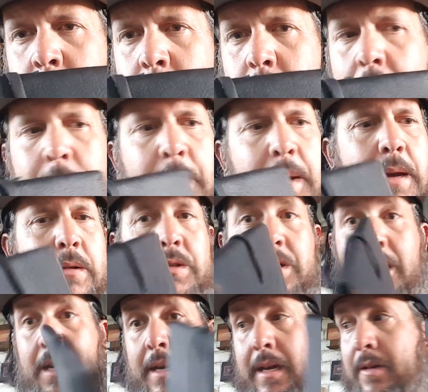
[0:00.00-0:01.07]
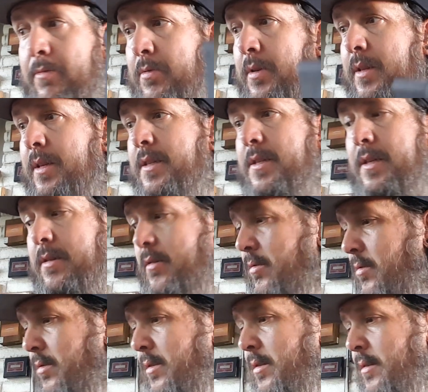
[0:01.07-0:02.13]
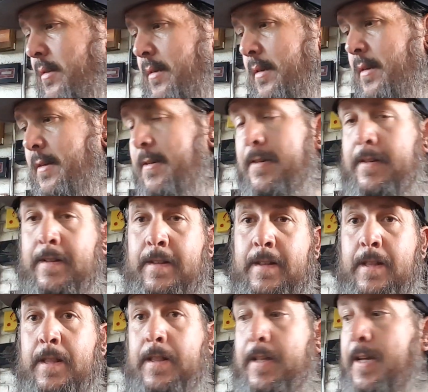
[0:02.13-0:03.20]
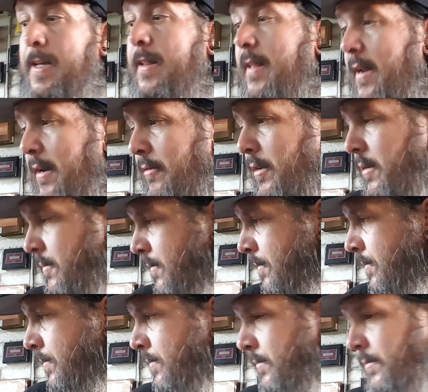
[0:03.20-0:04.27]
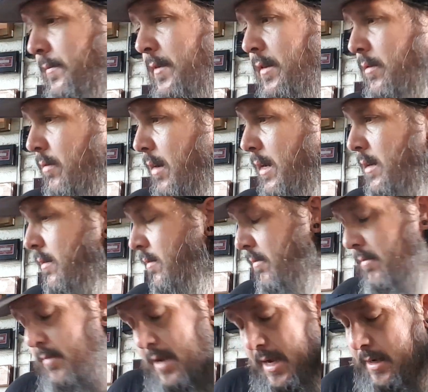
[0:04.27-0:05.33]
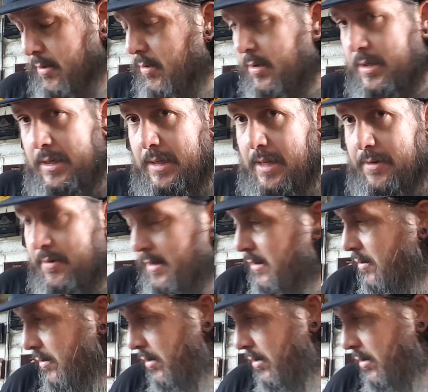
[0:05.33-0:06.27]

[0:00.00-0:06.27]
Great pouch. I have one of these. I use the hell out of it. Great high quality leather. They do